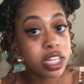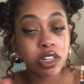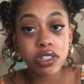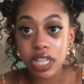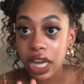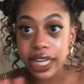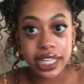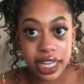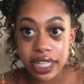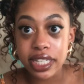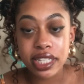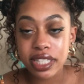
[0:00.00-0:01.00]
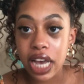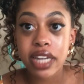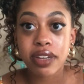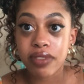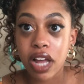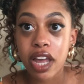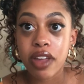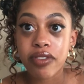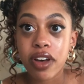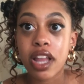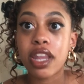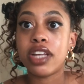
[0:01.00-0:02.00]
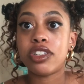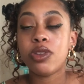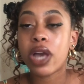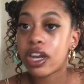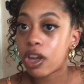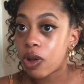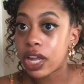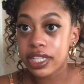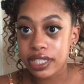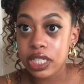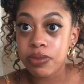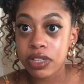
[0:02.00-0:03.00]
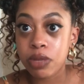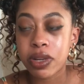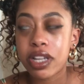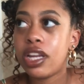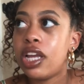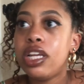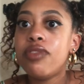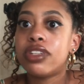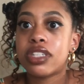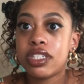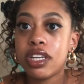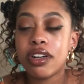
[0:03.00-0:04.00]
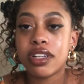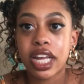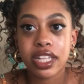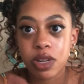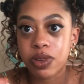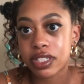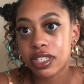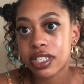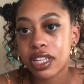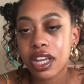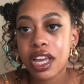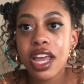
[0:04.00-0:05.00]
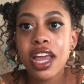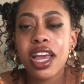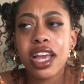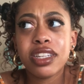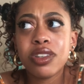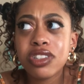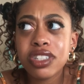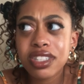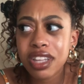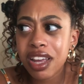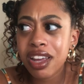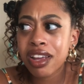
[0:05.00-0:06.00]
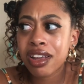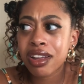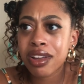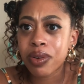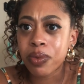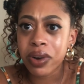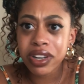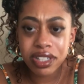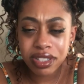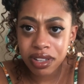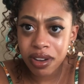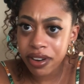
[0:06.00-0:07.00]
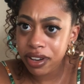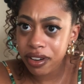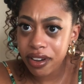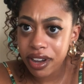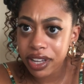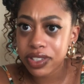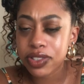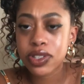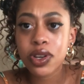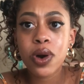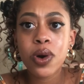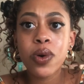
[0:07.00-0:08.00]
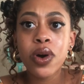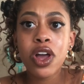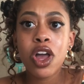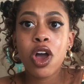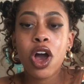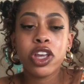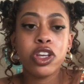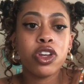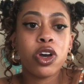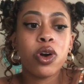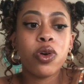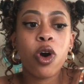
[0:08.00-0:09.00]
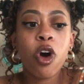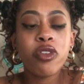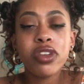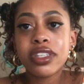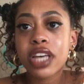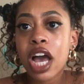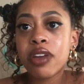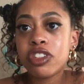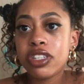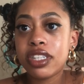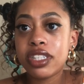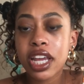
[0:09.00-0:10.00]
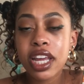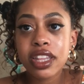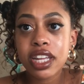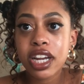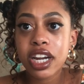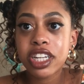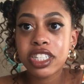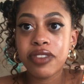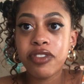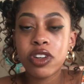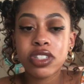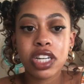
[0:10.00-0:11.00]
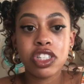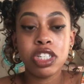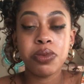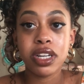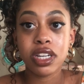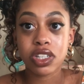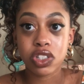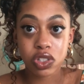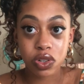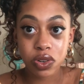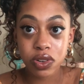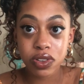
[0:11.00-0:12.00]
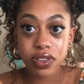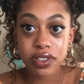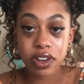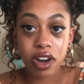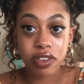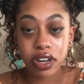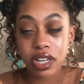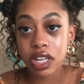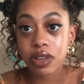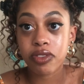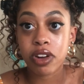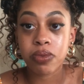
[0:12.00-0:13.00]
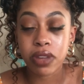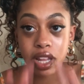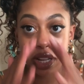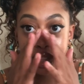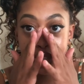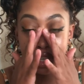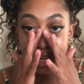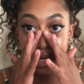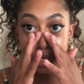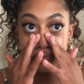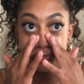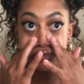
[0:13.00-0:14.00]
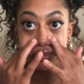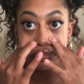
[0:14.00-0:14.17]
there's like any sign of life unless you had to go like deep deep in and even still like there was nothing and so she's like what is going on so you know over the time she's staying there she feels like she's being controlled already from like the um